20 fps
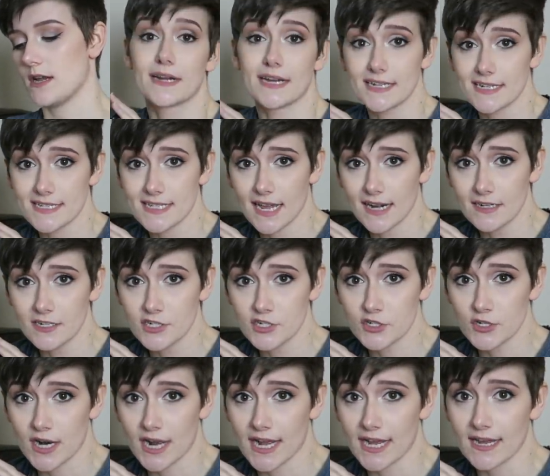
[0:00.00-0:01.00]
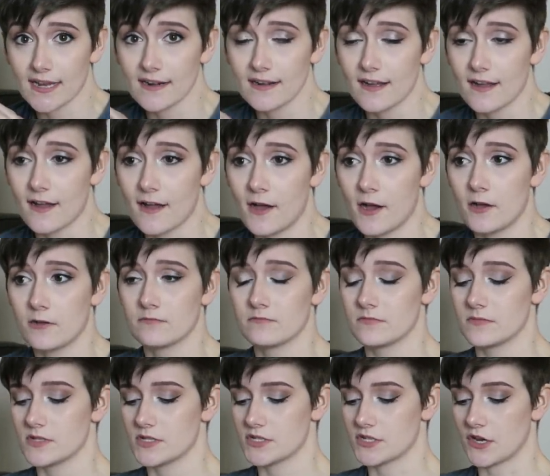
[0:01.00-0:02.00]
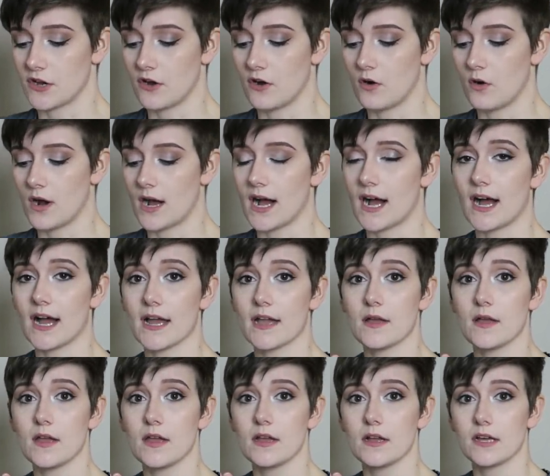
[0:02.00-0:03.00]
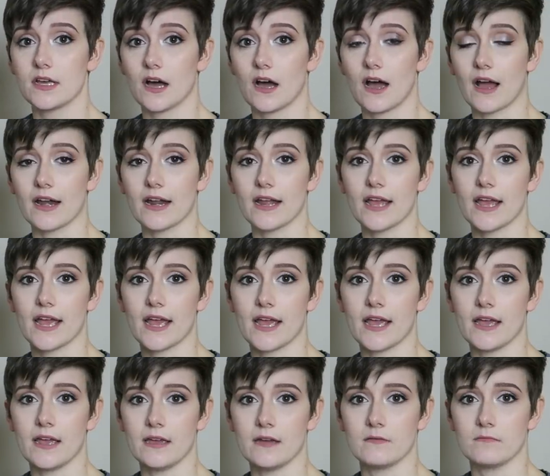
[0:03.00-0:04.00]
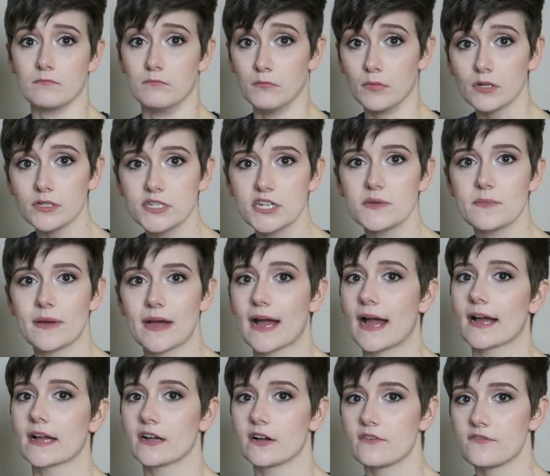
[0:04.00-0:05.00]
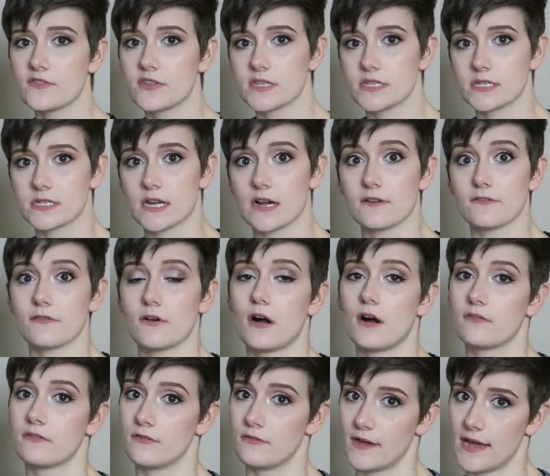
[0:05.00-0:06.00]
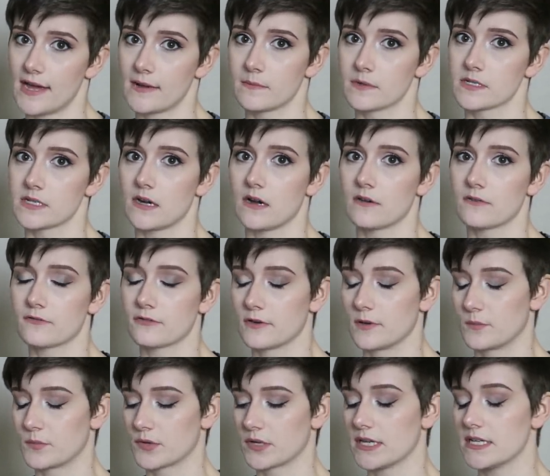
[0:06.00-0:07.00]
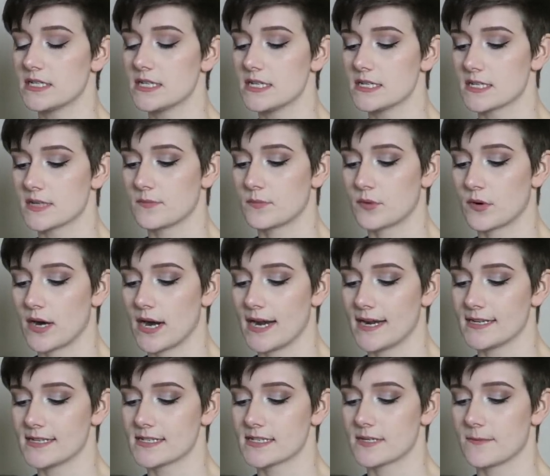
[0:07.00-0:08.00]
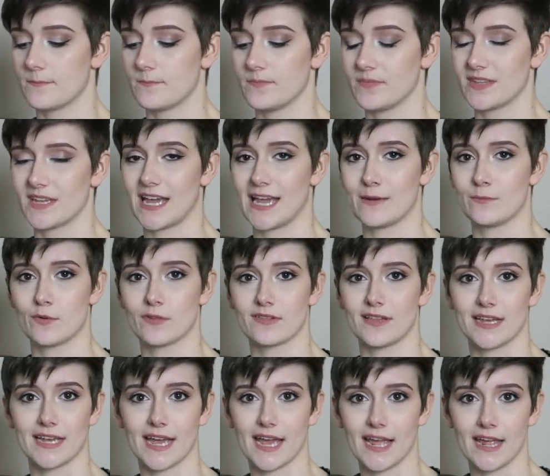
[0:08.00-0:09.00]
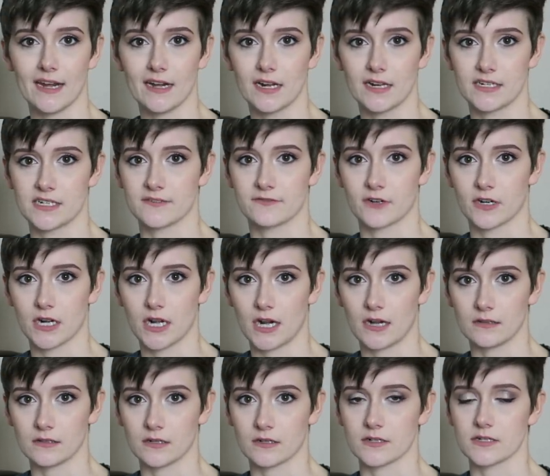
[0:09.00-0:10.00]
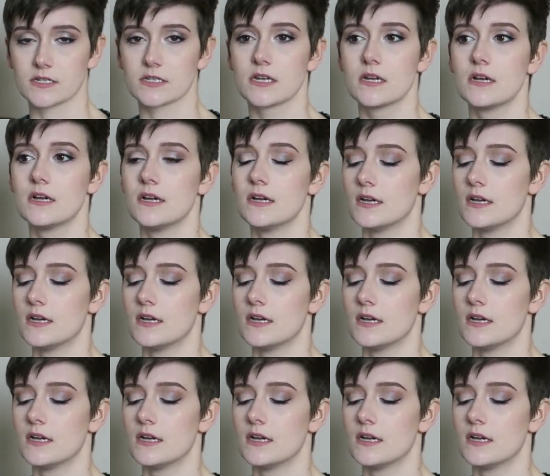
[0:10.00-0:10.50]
But I decided to try it. So I got a multi-pack of this stuff off of Amazon for a pretty decent price. Came with like 8 different colors